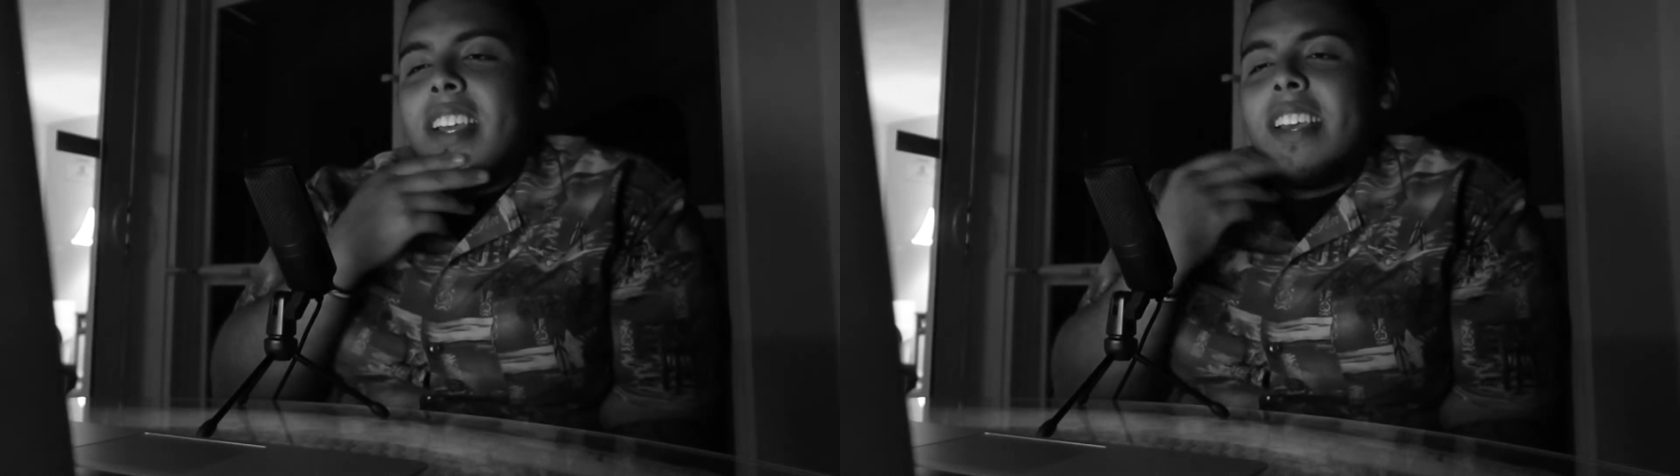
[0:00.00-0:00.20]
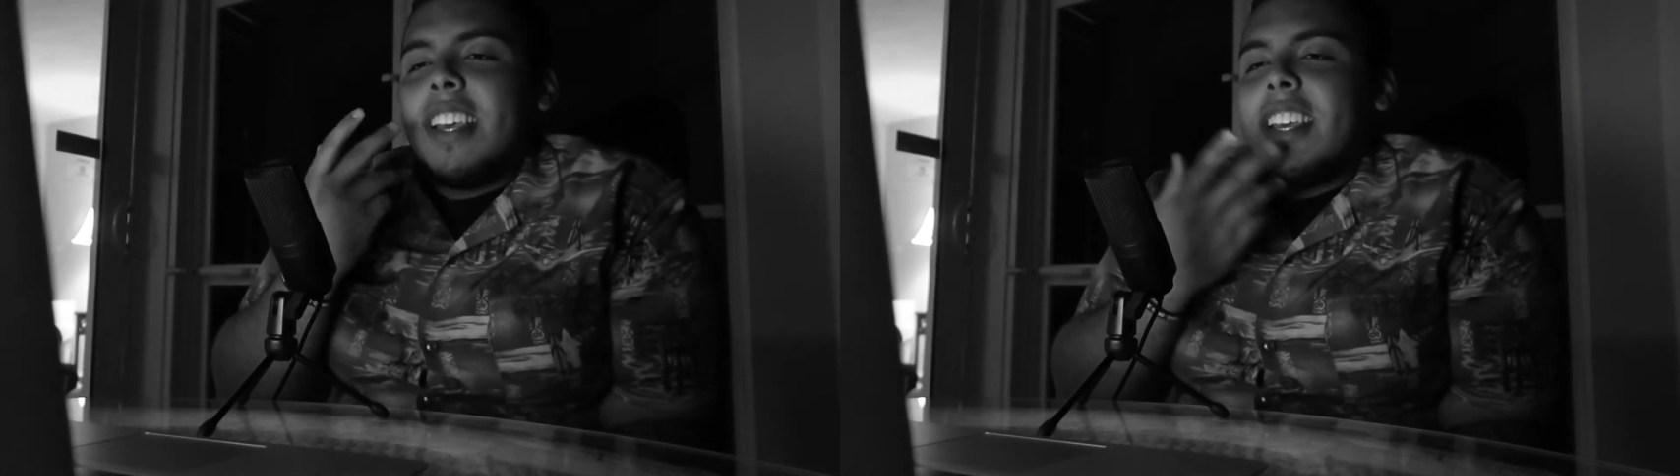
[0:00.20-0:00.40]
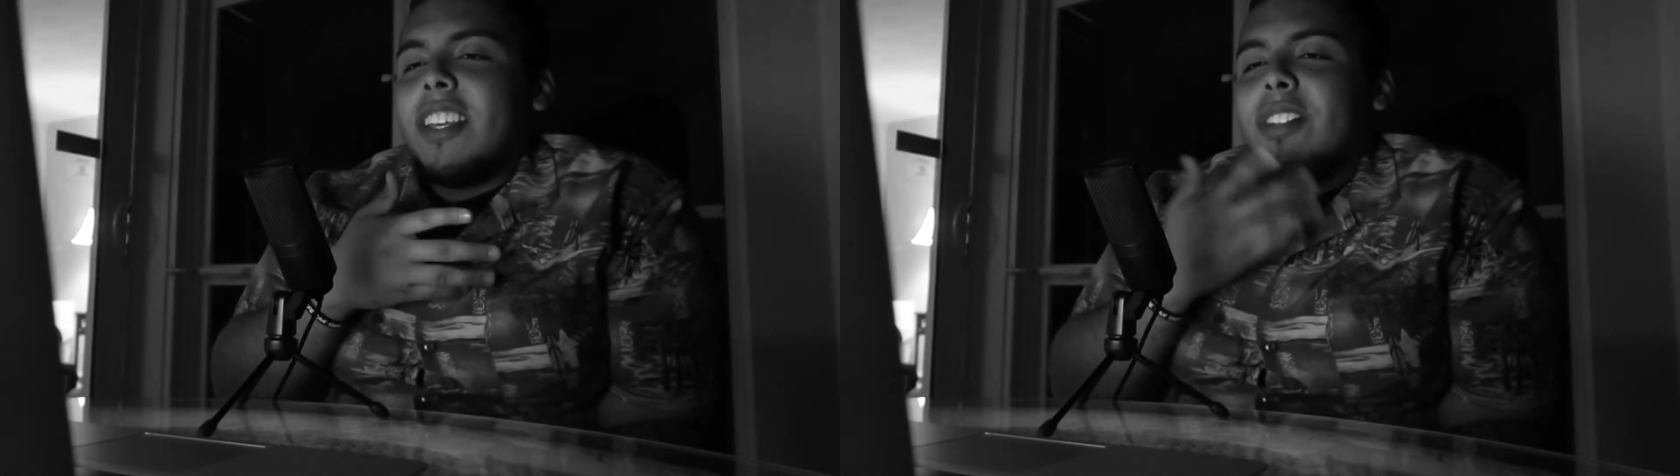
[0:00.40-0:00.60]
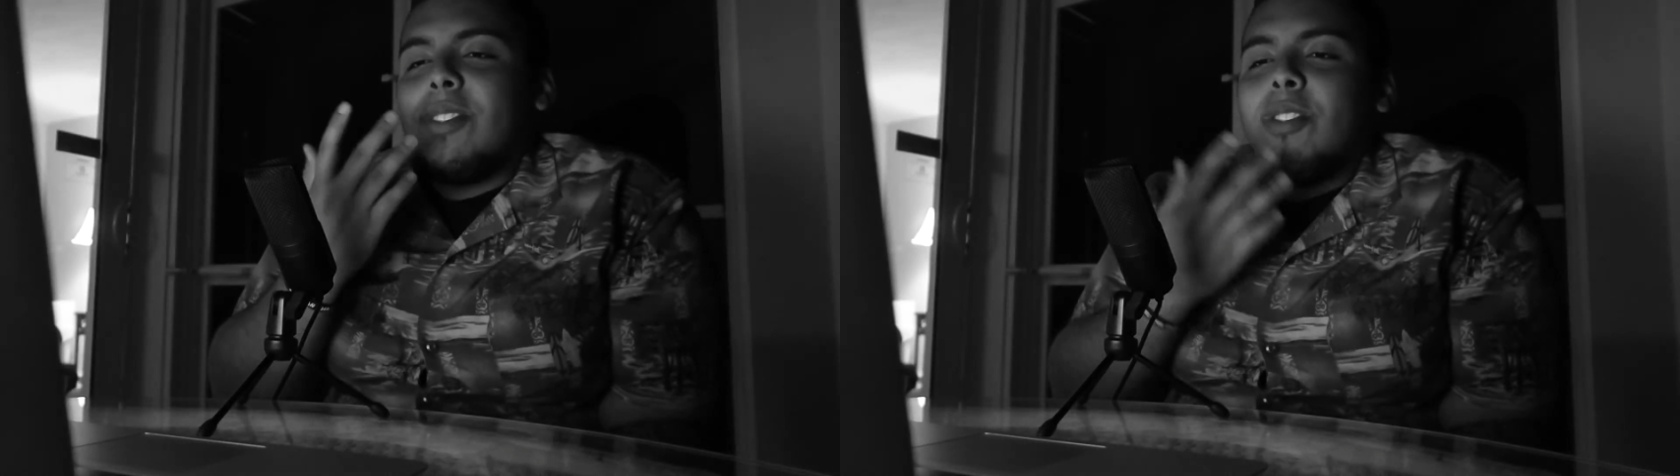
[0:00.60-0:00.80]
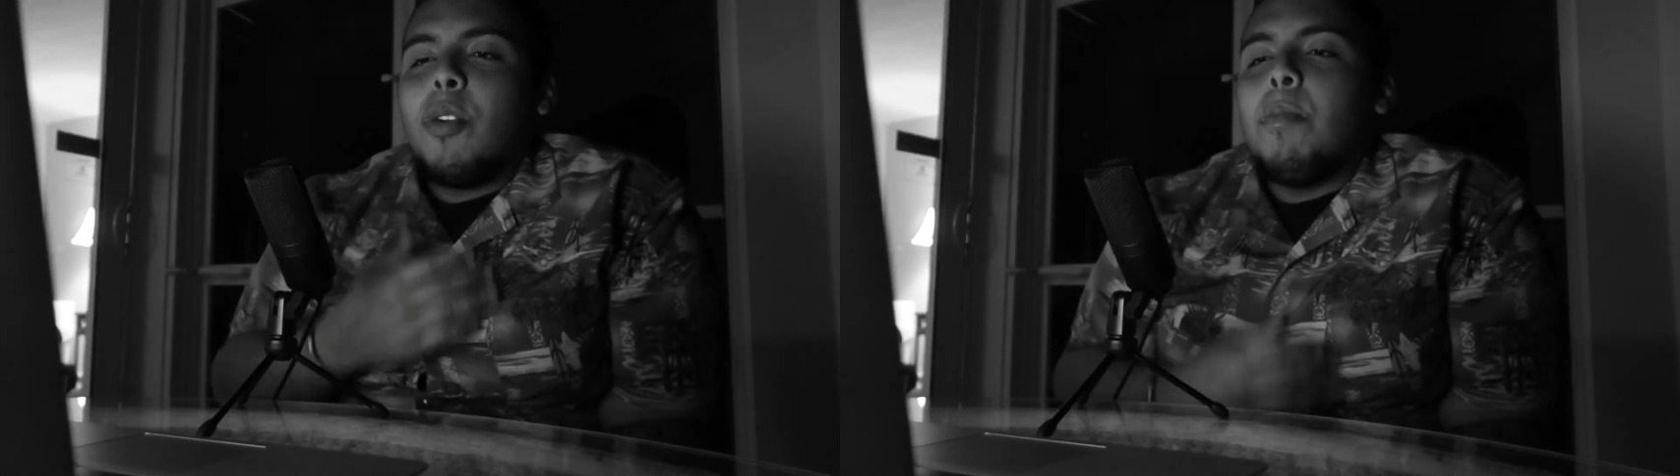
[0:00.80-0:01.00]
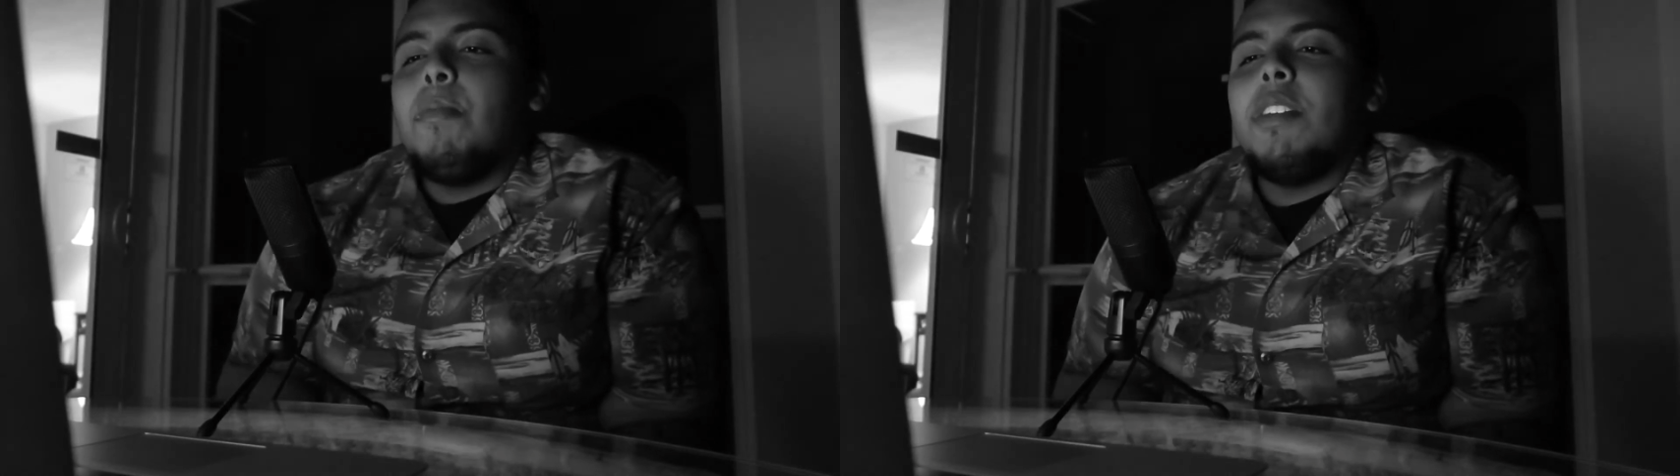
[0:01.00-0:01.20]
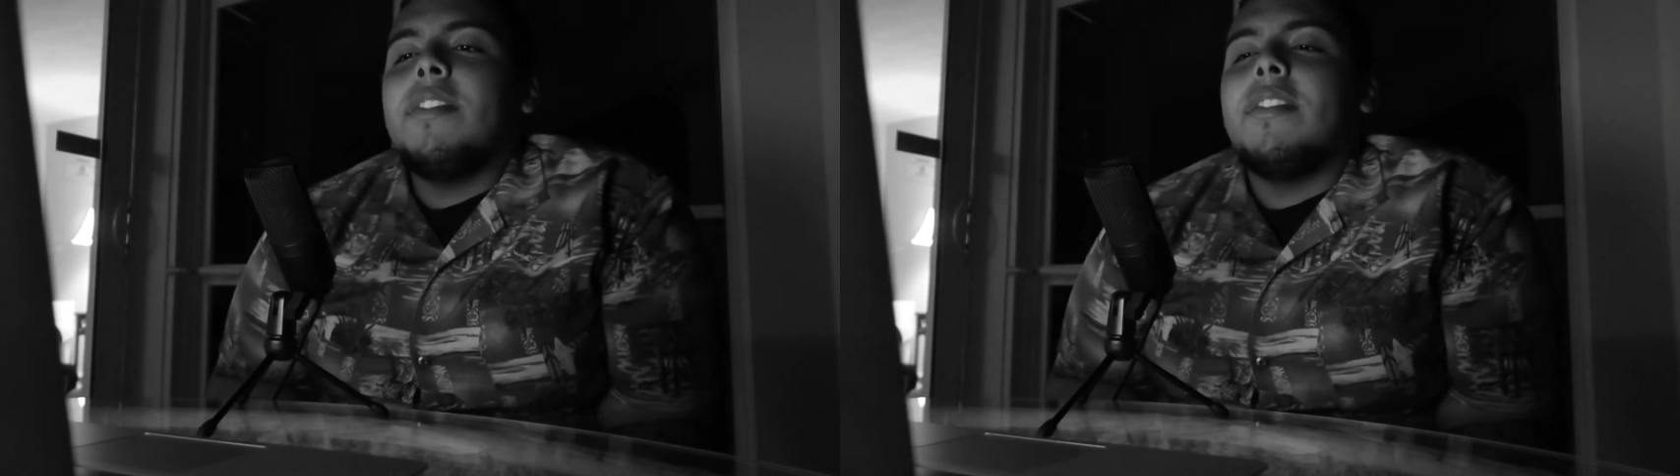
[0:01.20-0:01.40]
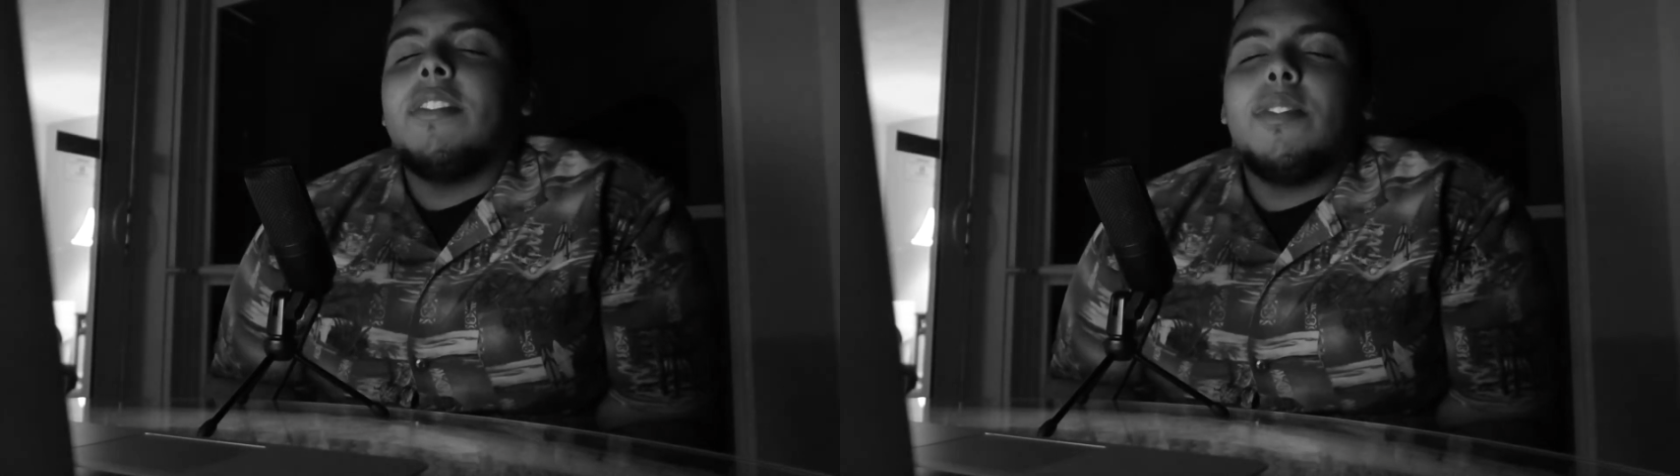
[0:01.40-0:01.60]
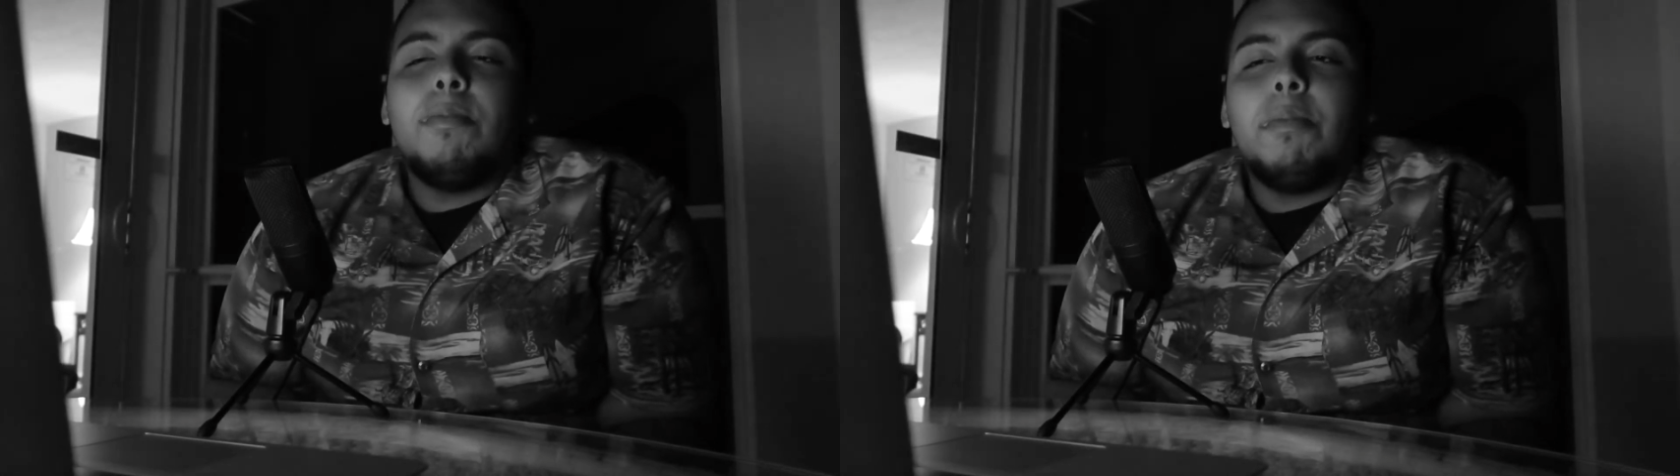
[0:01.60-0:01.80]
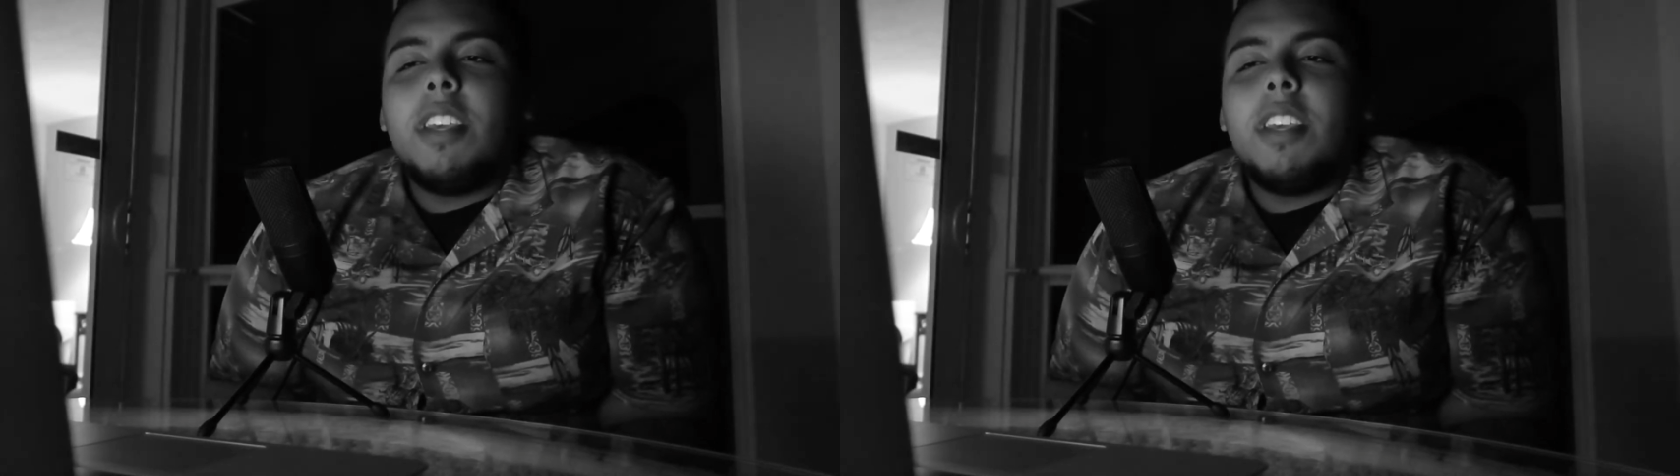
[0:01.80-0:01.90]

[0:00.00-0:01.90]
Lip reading: he has no business